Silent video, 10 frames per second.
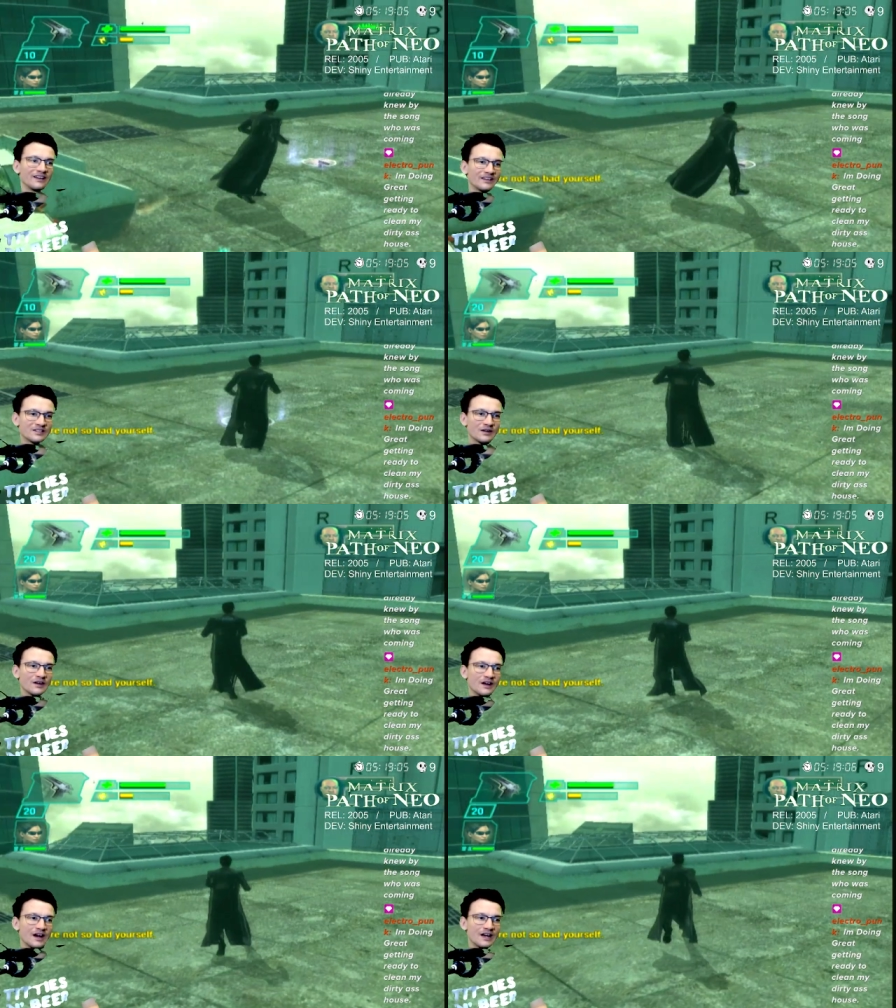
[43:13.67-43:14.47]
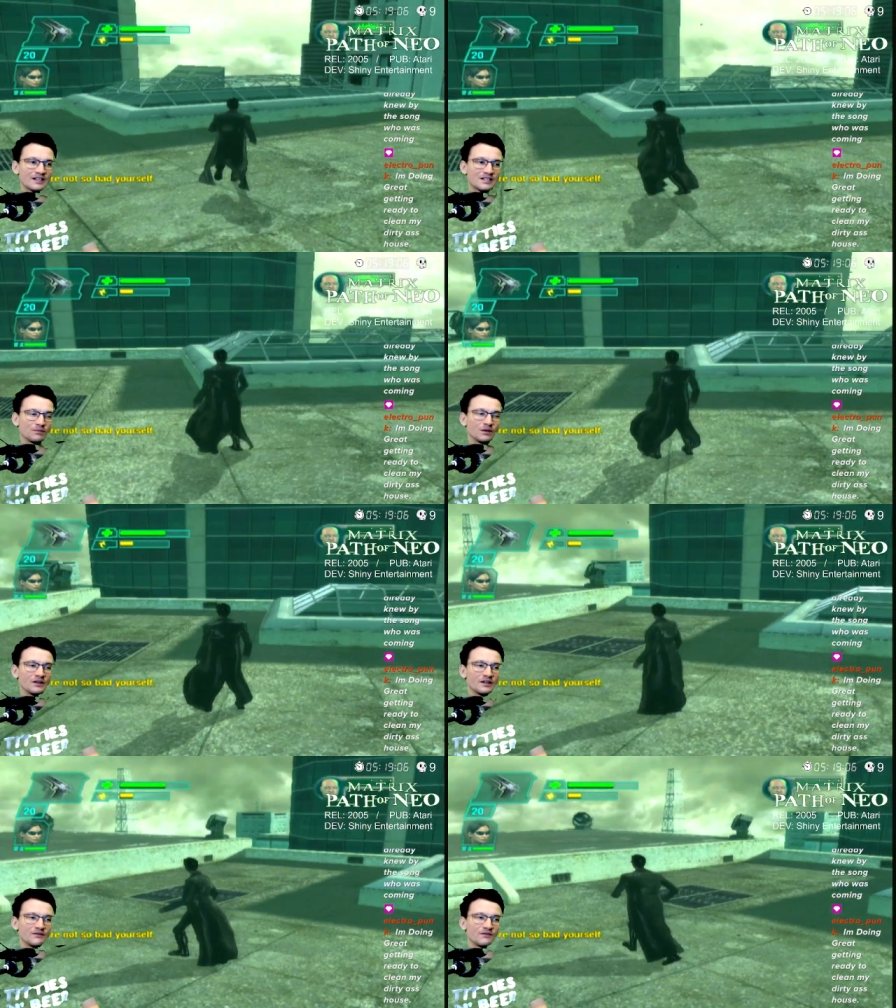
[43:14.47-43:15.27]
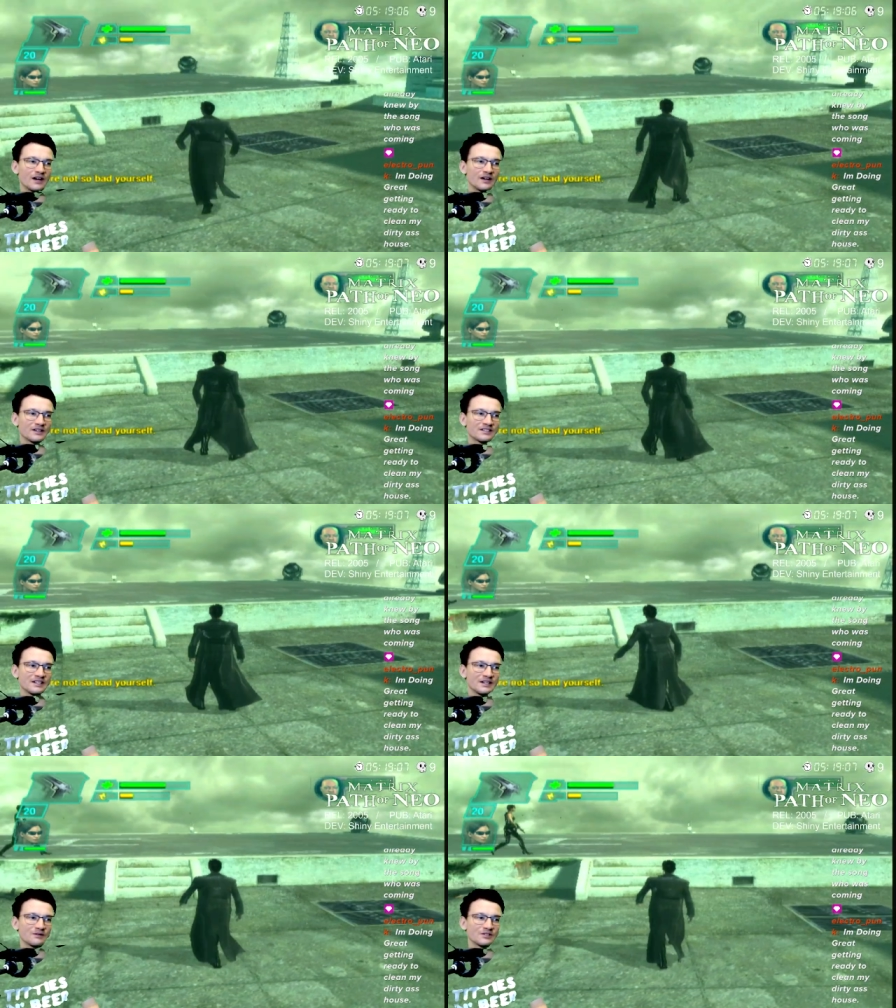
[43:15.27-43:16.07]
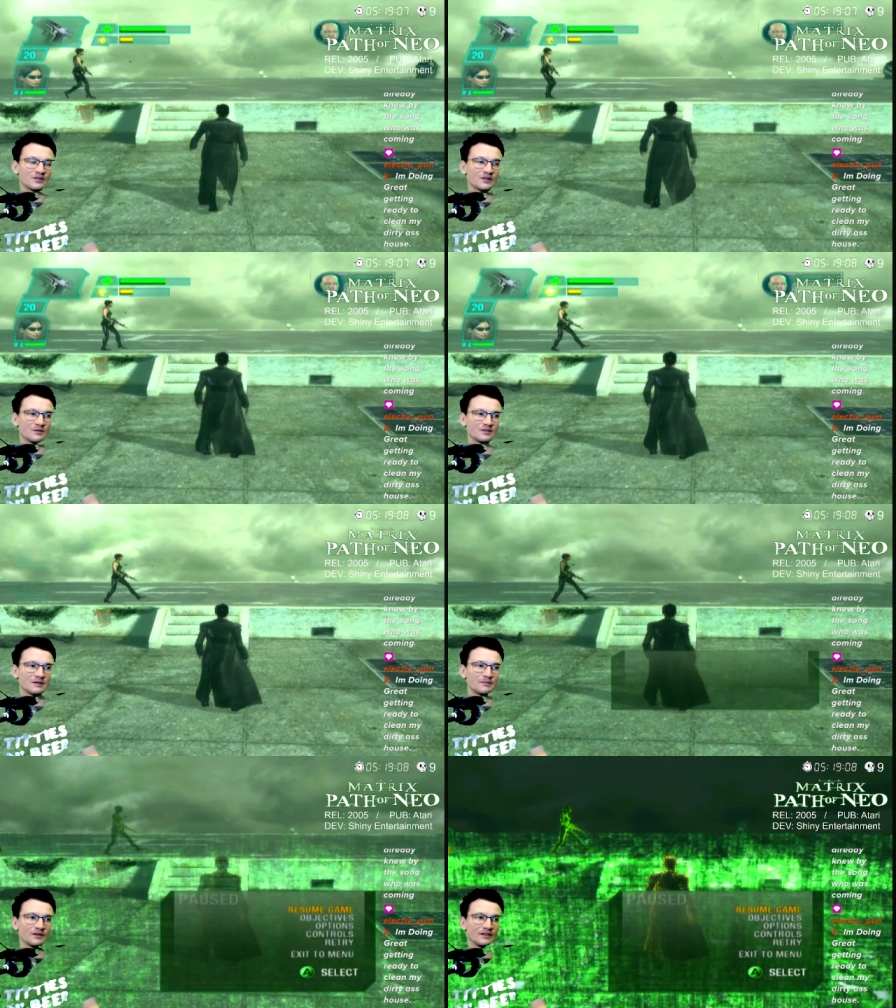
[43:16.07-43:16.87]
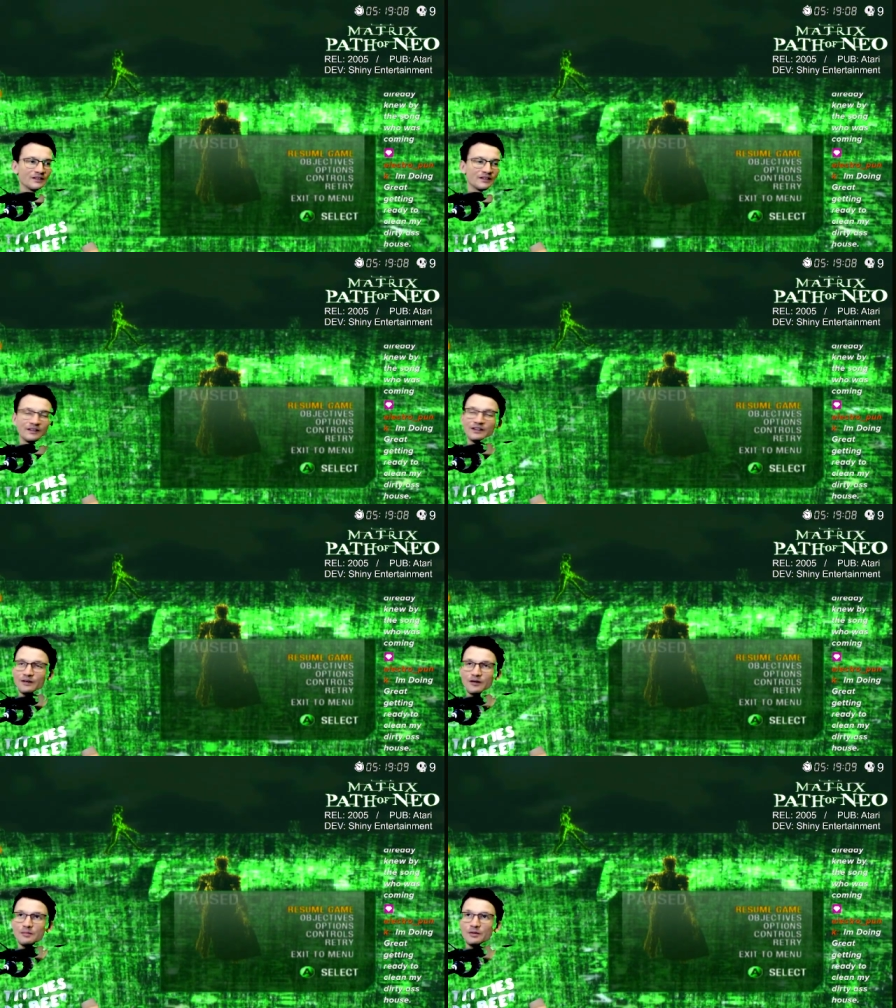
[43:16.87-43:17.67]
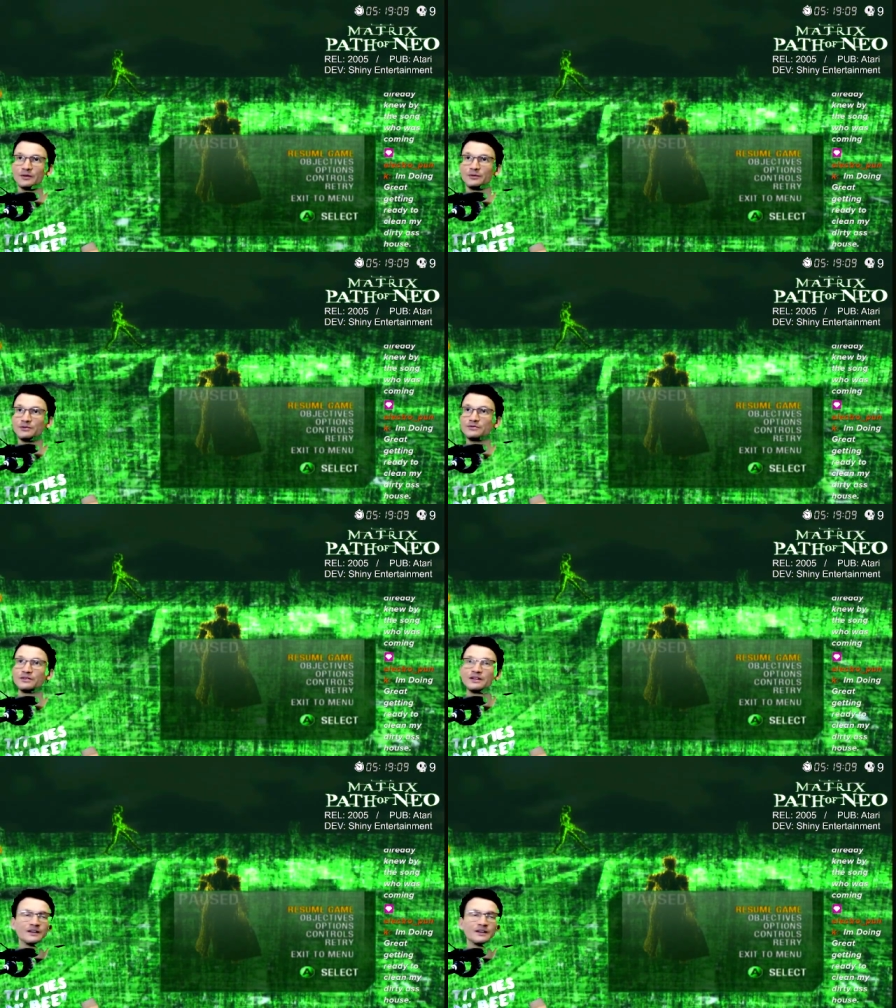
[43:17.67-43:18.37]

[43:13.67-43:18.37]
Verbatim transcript: so I exploded a fire extinguisher that was up on the uh, up on the roof.